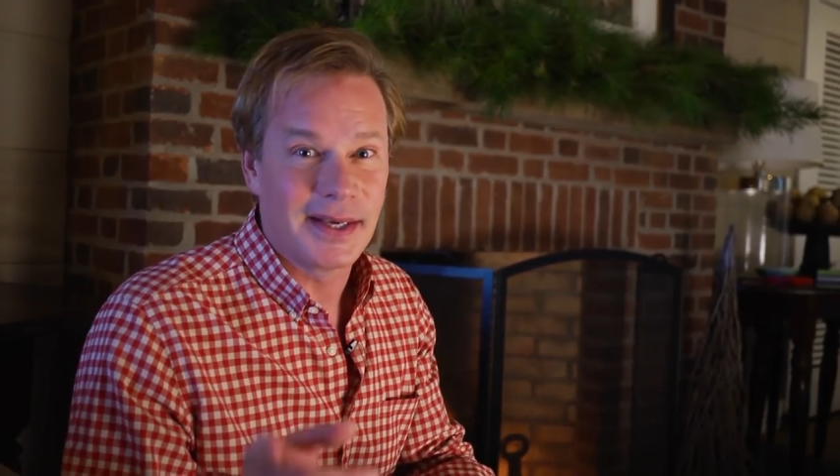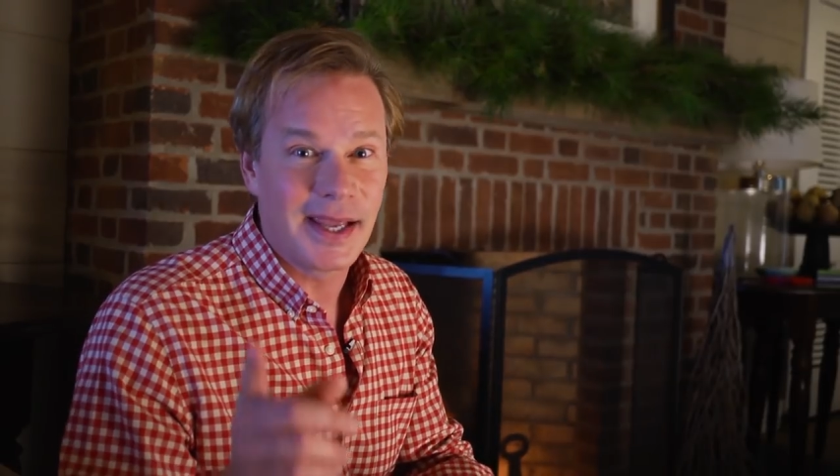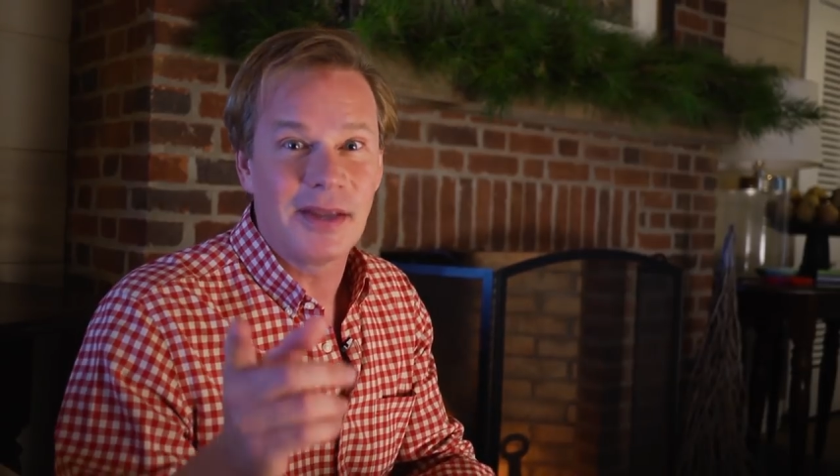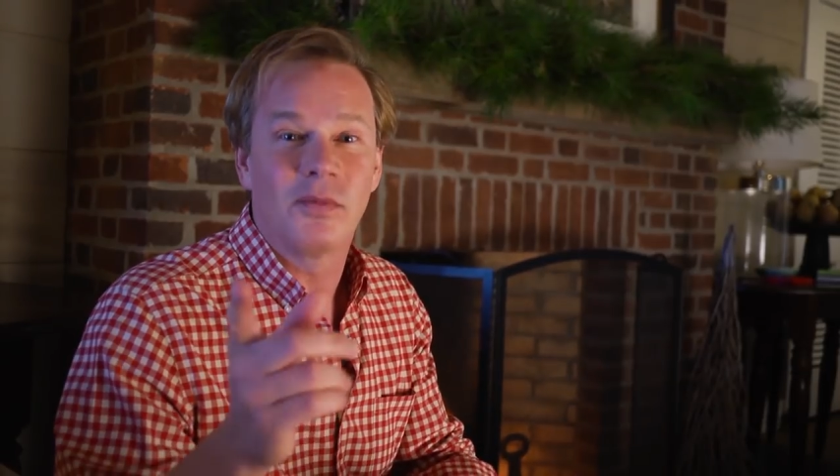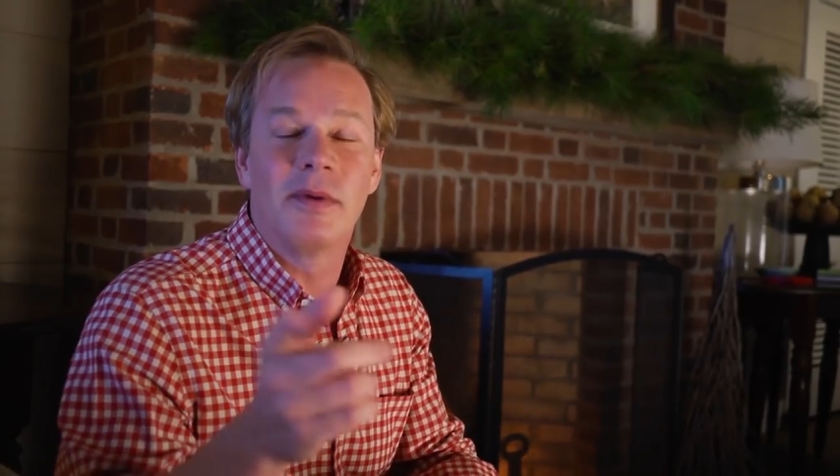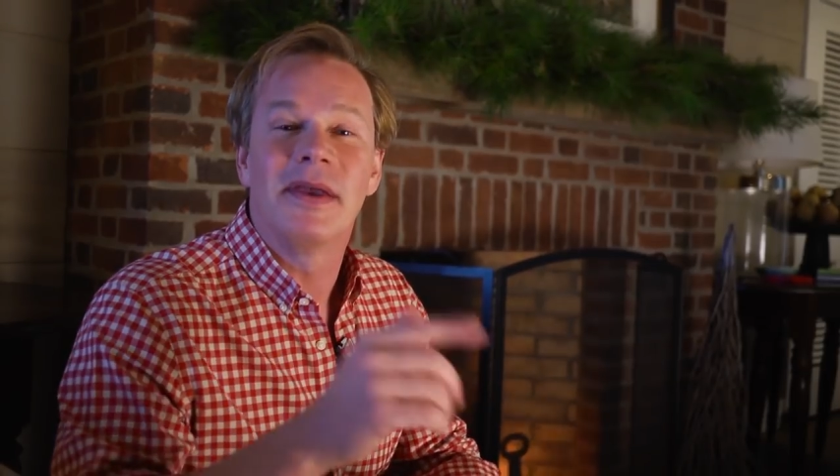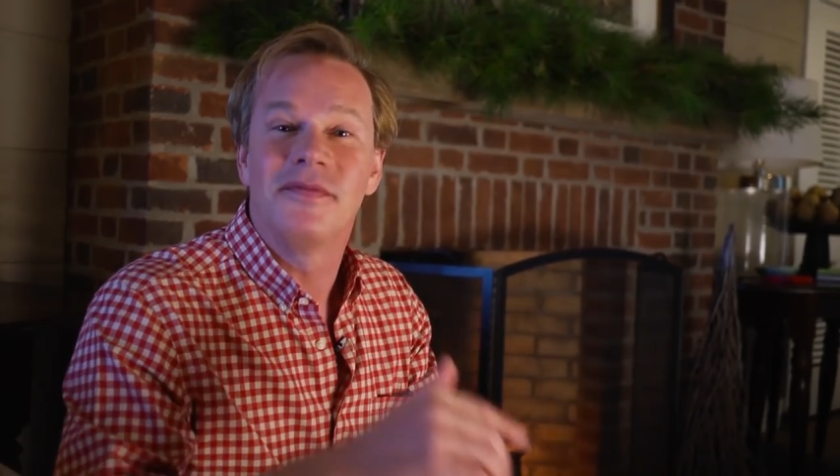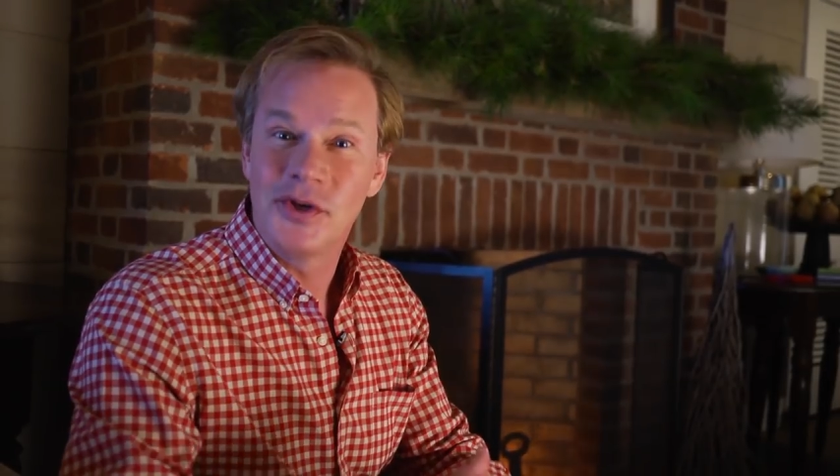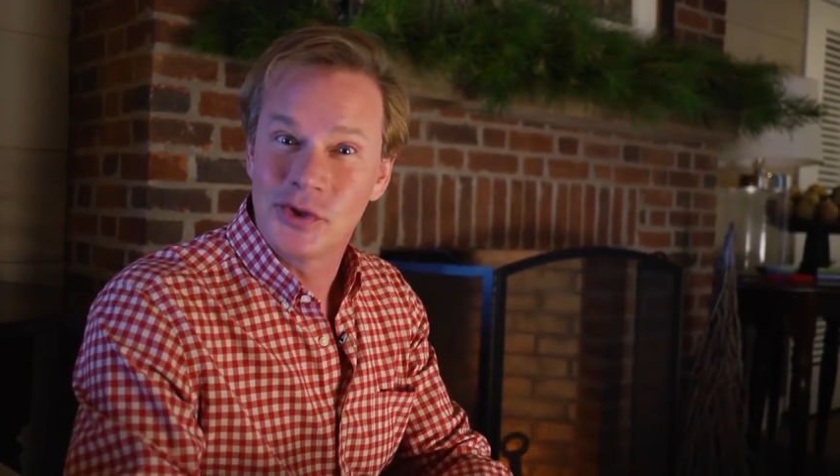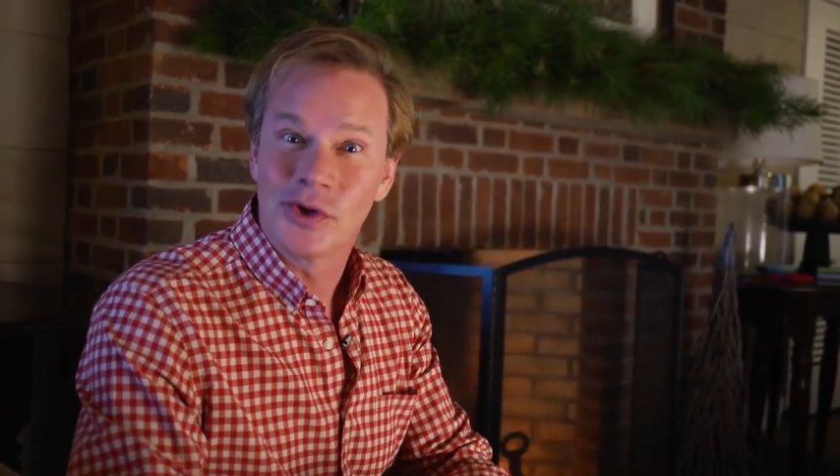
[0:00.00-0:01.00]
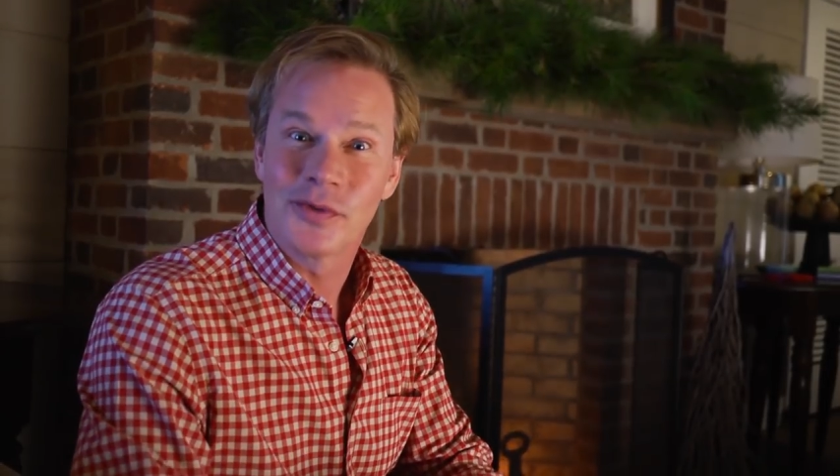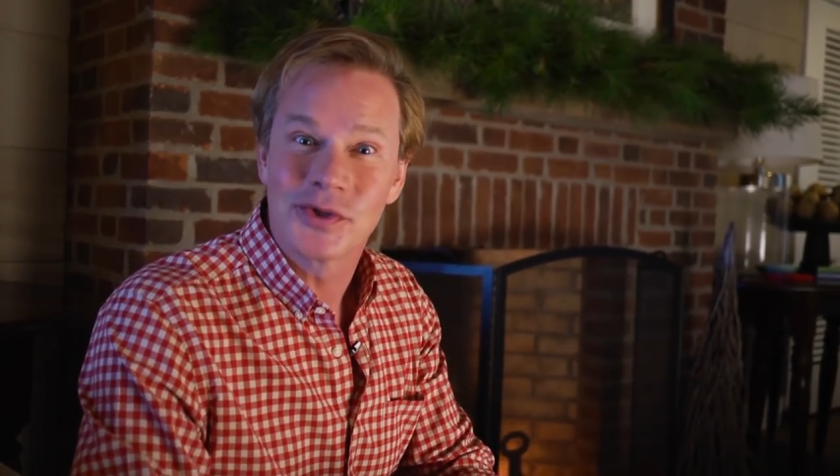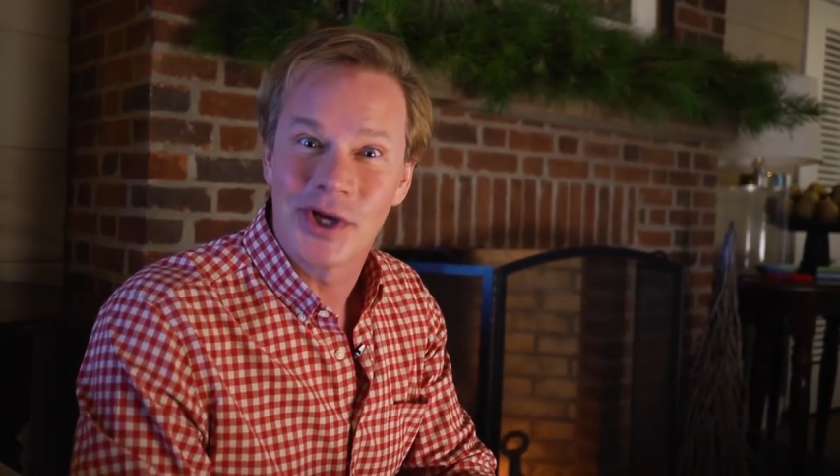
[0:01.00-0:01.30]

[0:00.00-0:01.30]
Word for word: and hey, we may feature it on the